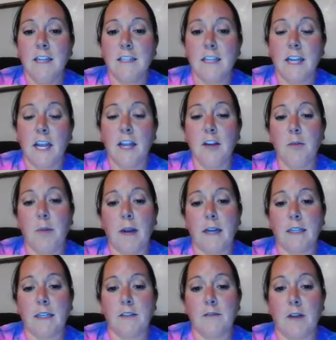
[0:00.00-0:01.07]
Today, you
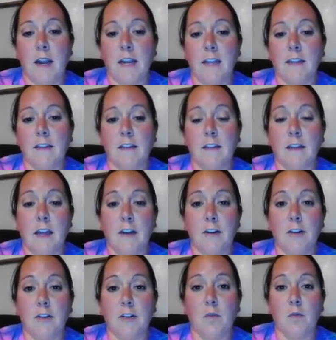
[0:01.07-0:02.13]
practice writing the
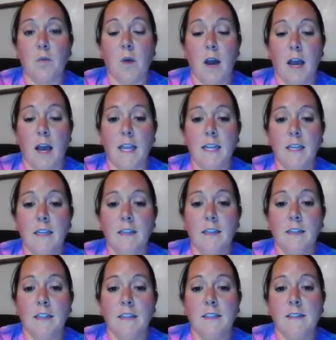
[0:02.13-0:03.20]
letter Y,
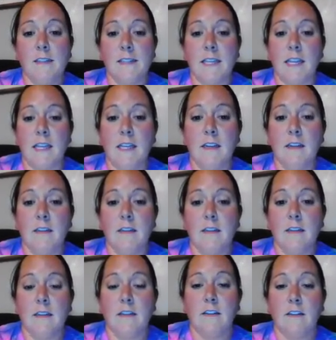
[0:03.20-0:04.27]
Z,
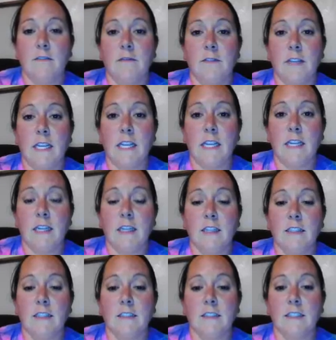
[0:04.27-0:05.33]
V,
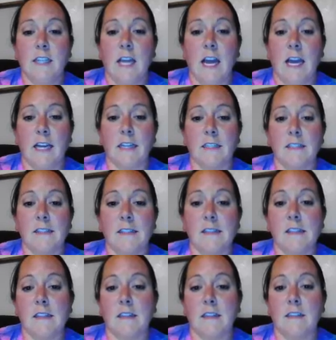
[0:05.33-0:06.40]

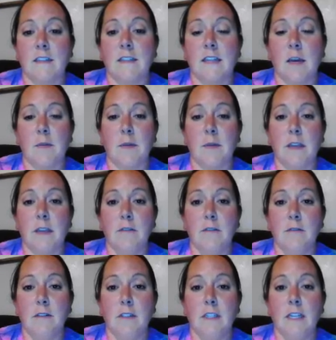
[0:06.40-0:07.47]
X,
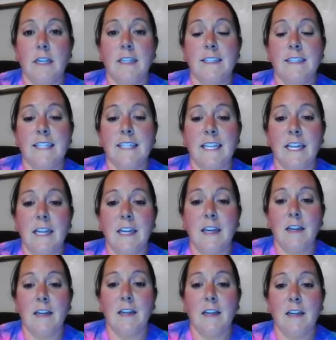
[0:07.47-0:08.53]
W,
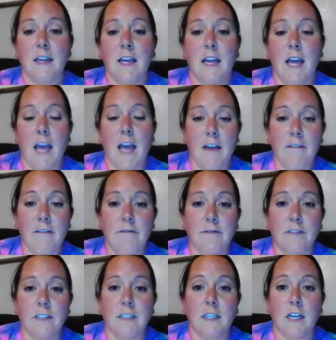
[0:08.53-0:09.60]
T, F,
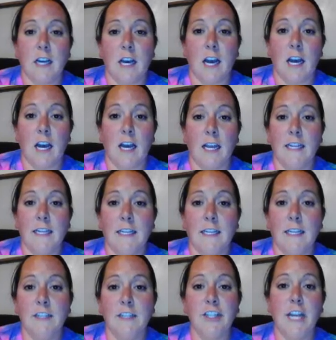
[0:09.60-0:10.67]
I,
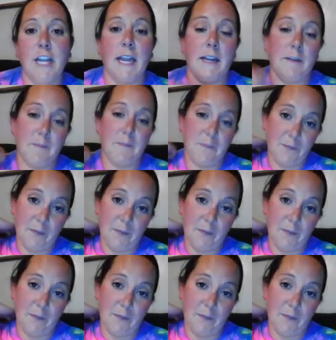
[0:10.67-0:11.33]
and J.